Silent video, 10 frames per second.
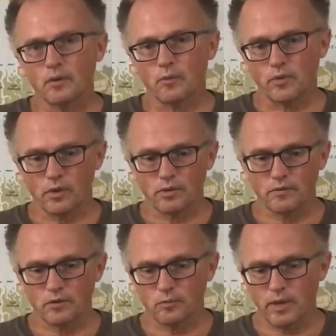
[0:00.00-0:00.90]
with all
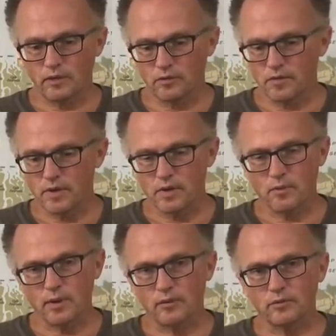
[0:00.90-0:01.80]
of these massive
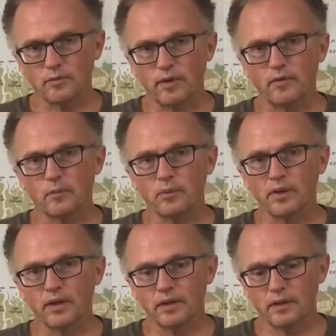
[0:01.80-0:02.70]
heat waves around the
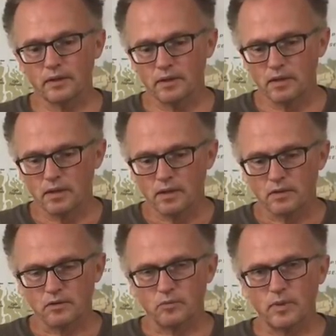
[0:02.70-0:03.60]
planet,
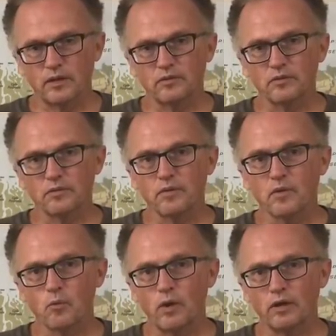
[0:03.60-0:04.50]
these massive
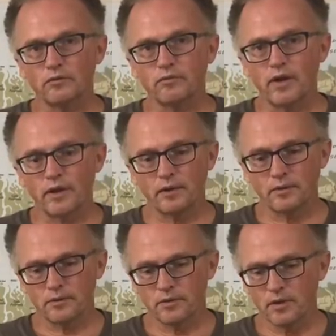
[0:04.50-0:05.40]

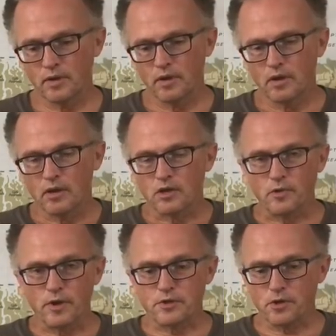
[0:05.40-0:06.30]
wildfires,
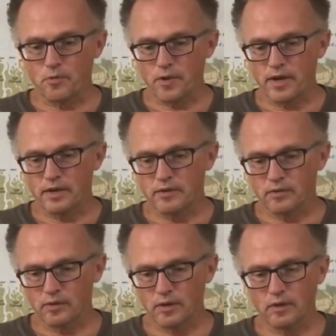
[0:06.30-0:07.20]
torrential
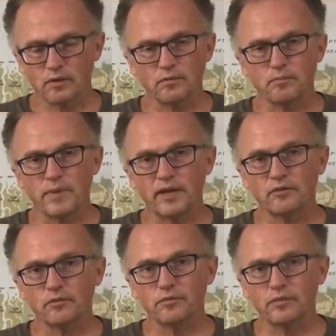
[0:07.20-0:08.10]
rains leading to
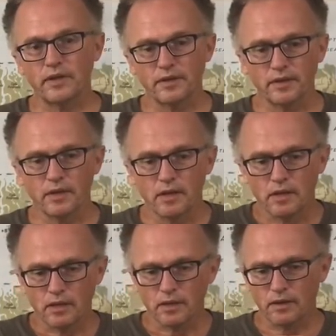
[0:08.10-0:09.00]
massive flooding.
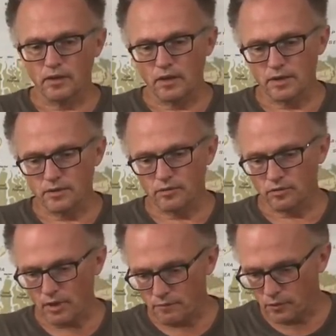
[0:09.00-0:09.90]
And a lot of this
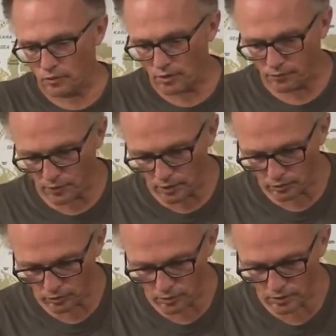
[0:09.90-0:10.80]
stuff is off
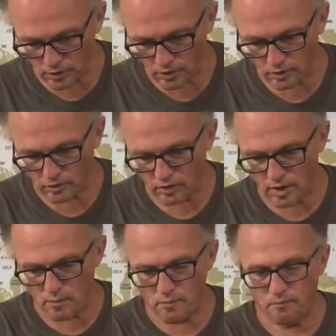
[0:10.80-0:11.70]
also in, in the
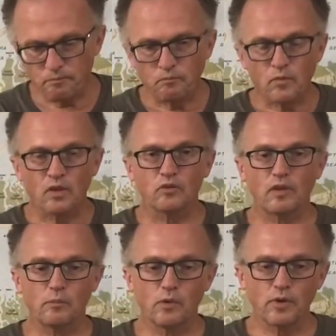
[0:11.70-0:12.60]
same,
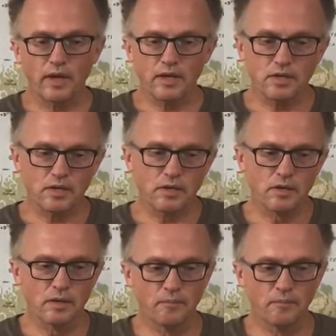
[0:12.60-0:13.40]
same location.